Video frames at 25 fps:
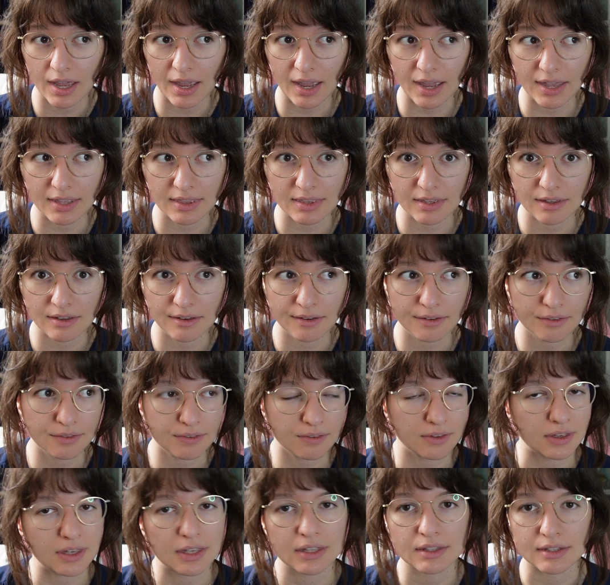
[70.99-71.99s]

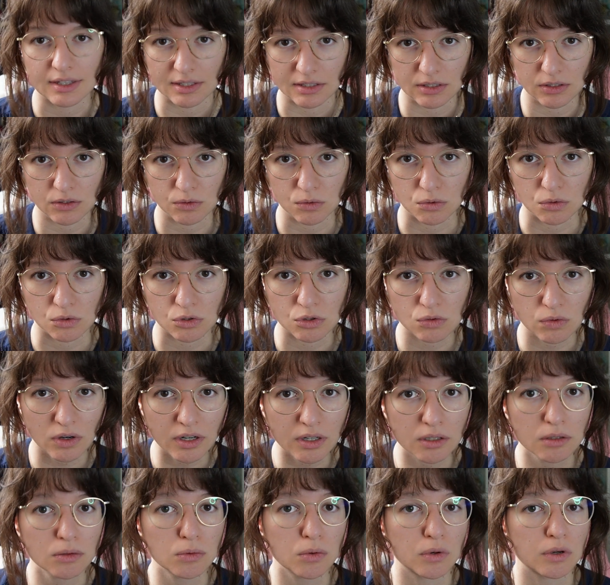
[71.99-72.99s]
anything that you
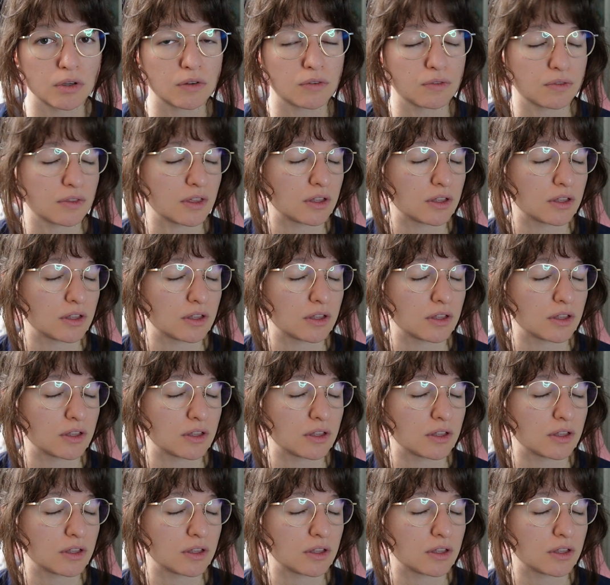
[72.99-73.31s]
struggle with,